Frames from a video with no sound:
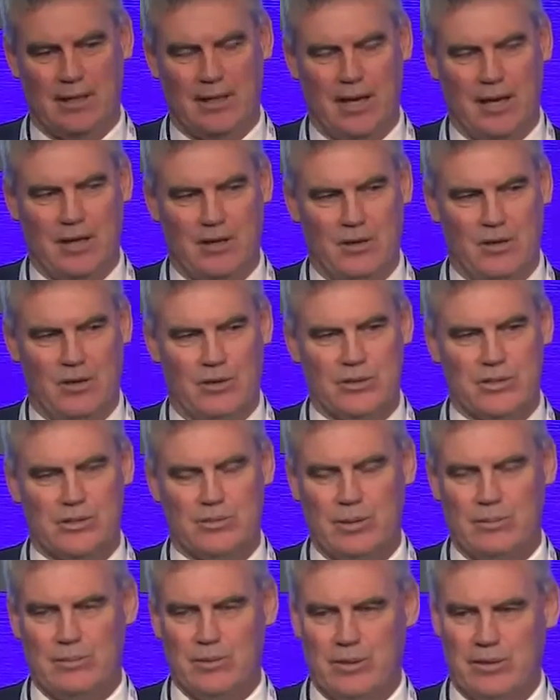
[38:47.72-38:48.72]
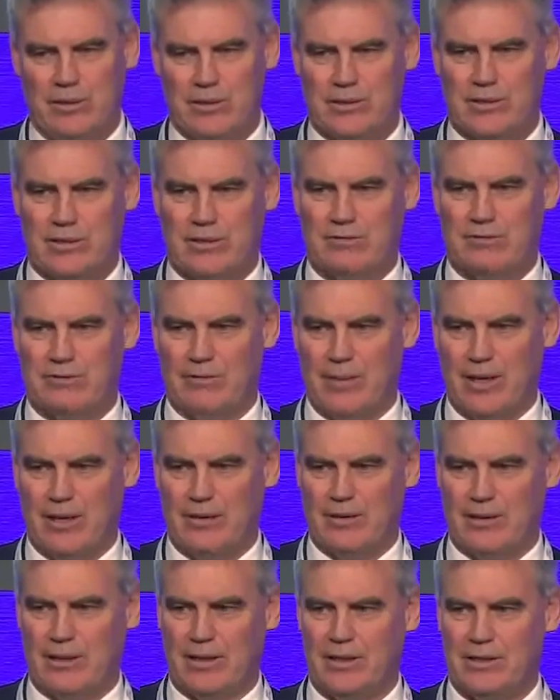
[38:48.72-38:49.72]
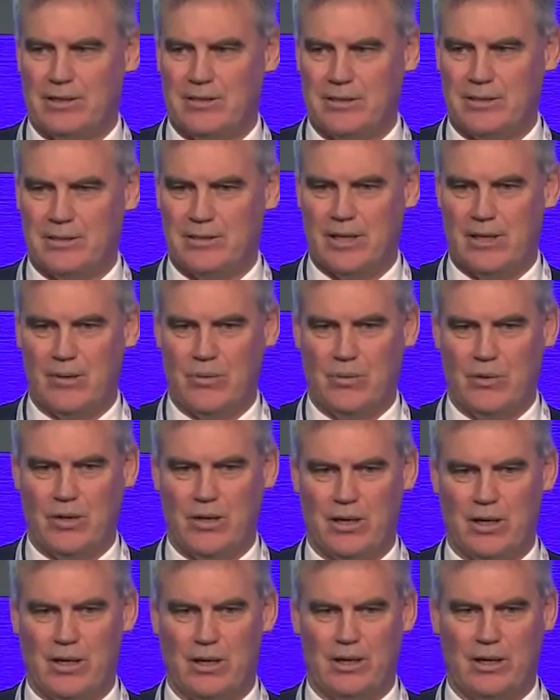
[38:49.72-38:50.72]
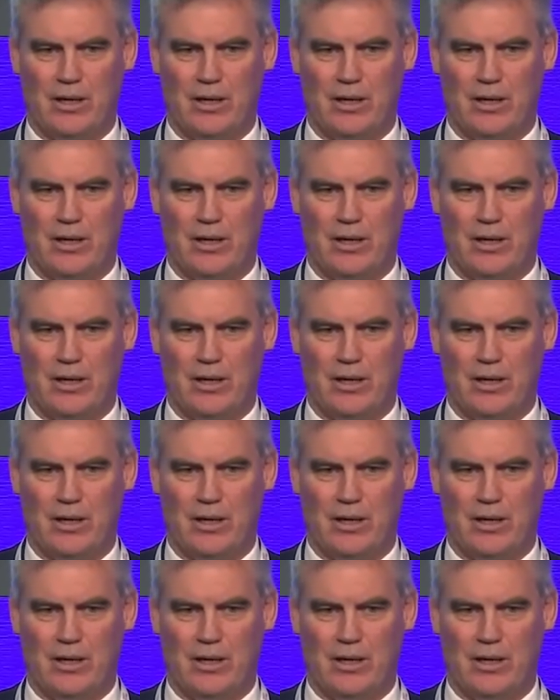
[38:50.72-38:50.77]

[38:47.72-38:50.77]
and not to be punitive about things that don't work.